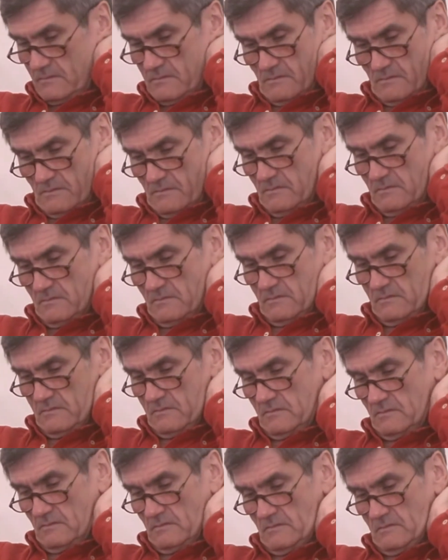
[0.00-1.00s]

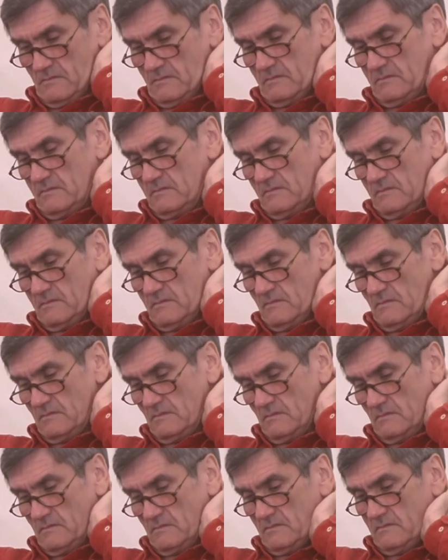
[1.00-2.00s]

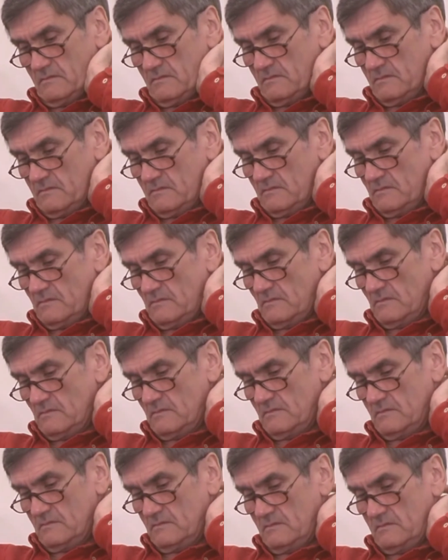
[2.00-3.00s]

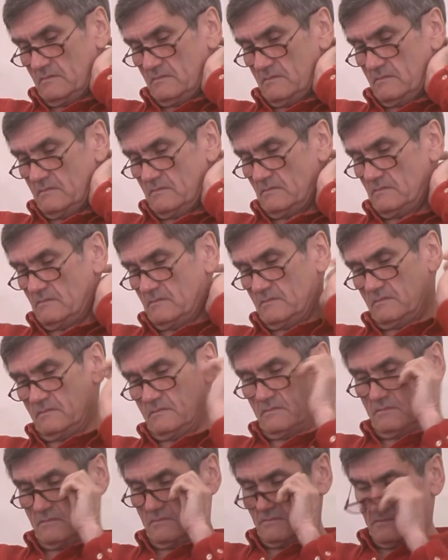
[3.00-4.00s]

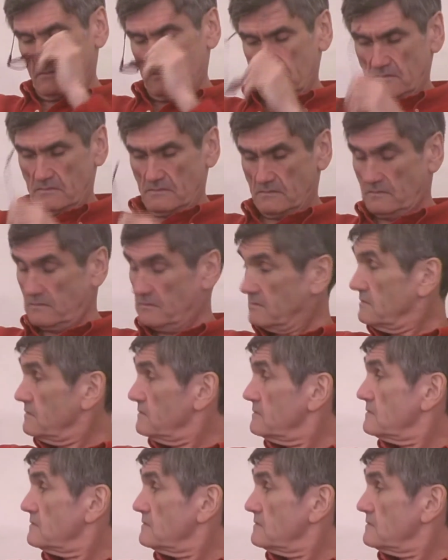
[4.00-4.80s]
(no one is talking)